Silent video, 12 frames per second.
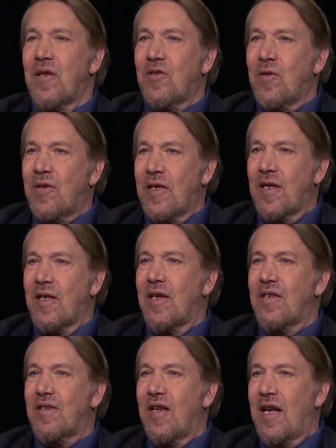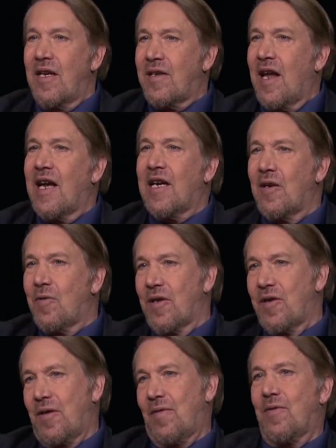turning to this and attacking
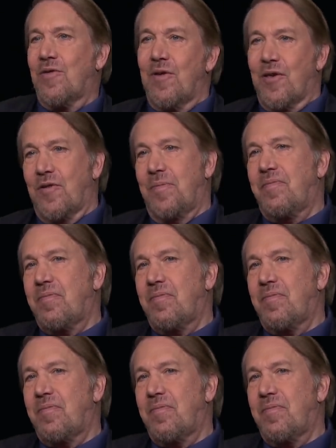critical infrastructure.